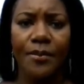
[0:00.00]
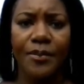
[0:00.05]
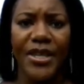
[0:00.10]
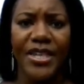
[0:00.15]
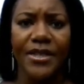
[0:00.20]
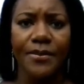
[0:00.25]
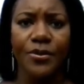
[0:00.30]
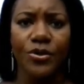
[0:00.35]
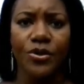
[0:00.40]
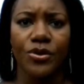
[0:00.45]

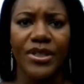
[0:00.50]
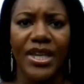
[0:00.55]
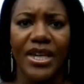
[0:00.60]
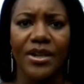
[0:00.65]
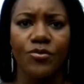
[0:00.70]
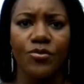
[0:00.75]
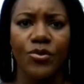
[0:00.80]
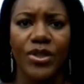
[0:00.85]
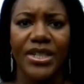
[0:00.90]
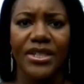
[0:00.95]
people
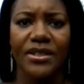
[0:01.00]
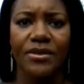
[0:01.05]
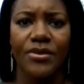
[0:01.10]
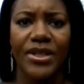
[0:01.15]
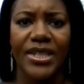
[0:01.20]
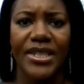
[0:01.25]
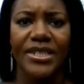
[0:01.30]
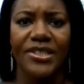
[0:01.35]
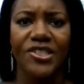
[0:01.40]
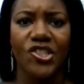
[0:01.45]
get really,
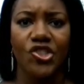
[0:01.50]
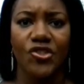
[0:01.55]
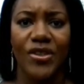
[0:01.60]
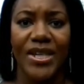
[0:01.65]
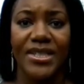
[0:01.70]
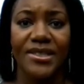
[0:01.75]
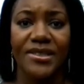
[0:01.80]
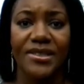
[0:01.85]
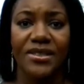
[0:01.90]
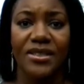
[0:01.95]
really
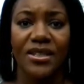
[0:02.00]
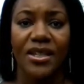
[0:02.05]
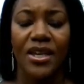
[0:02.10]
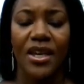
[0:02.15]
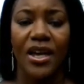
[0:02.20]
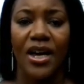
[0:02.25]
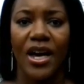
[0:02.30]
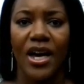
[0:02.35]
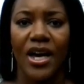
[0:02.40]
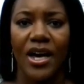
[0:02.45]
stressed
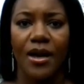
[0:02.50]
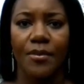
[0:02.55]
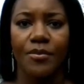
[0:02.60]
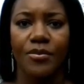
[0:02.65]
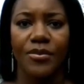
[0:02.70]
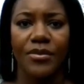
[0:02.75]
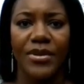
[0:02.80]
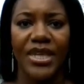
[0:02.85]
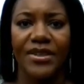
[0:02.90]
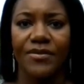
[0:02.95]

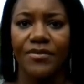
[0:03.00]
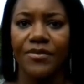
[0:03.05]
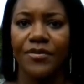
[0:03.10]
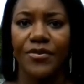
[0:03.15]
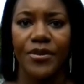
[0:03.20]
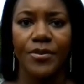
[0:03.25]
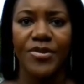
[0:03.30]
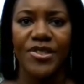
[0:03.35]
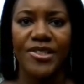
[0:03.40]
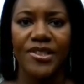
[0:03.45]
even
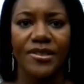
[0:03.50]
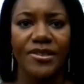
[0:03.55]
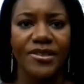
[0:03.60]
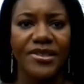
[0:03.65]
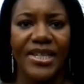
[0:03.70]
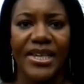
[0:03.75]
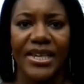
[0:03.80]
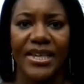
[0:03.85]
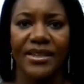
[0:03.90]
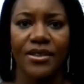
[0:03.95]
from
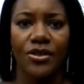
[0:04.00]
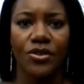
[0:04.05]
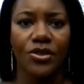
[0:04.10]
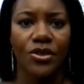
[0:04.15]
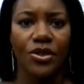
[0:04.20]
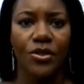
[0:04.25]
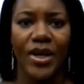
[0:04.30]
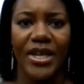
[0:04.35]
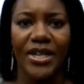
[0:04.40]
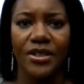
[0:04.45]
Sunday
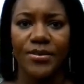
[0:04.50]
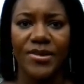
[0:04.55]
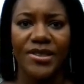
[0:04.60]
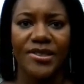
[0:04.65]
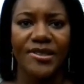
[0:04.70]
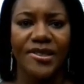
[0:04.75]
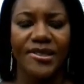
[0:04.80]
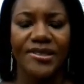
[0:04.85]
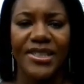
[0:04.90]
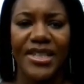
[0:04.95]
all the way up
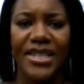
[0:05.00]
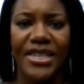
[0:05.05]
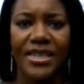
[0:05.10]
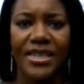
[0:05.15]
to Sunday